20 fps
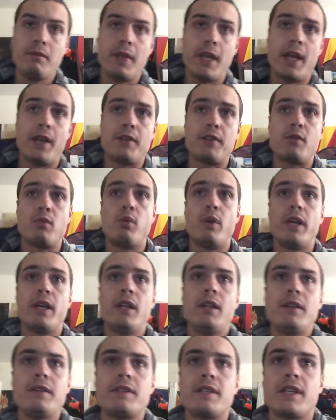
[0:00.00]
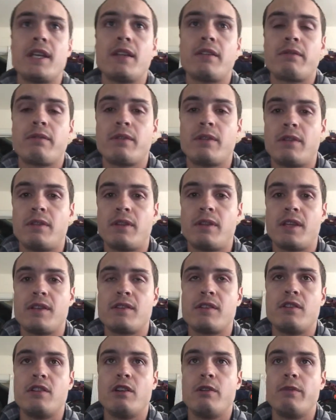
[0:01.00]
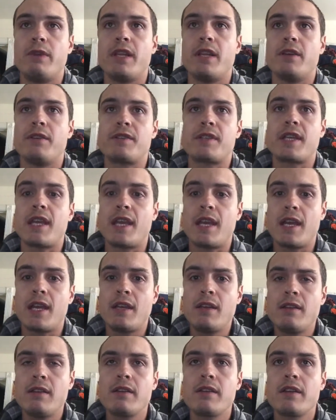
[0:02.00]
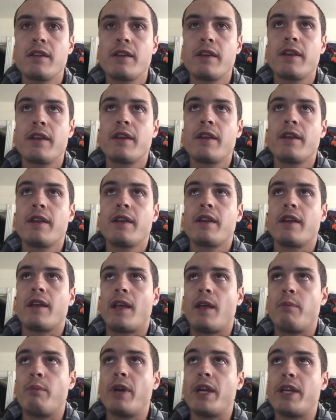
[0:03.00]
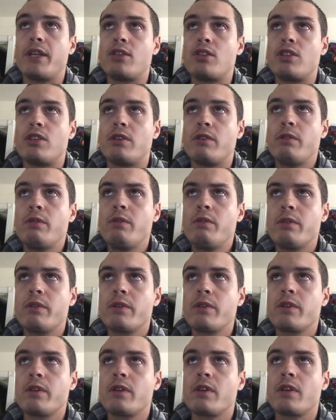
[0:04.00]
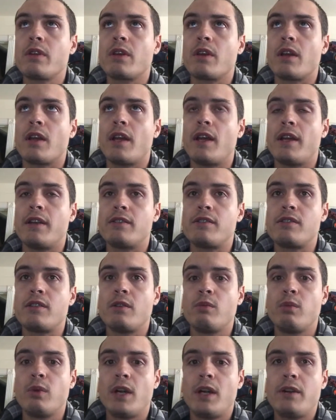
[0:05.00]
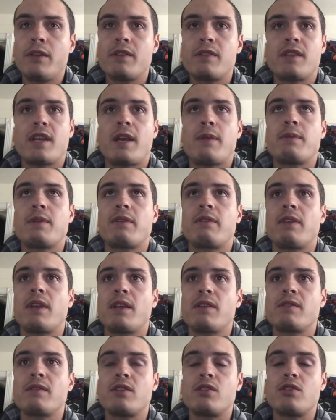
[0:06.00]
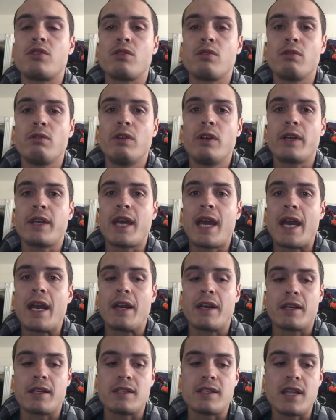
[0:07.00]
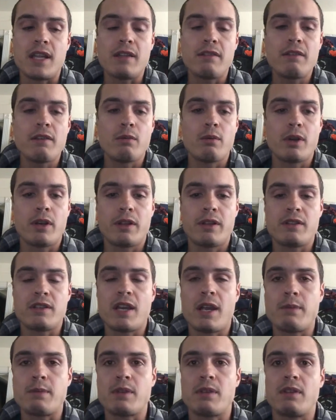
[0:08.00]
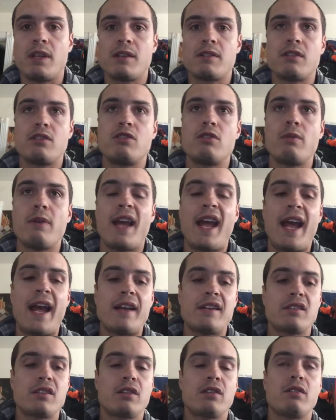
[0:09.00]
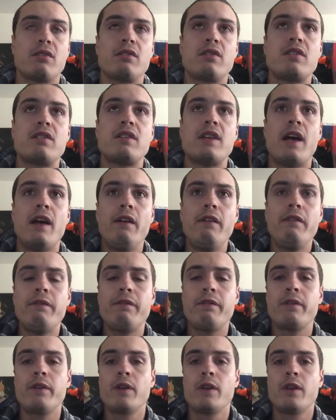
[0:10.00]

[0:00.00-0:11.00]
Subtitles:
else will, to get through the things that nobody else can but you. So what are the types of things that you look at on a daily? What are the types of things that you ask yourself?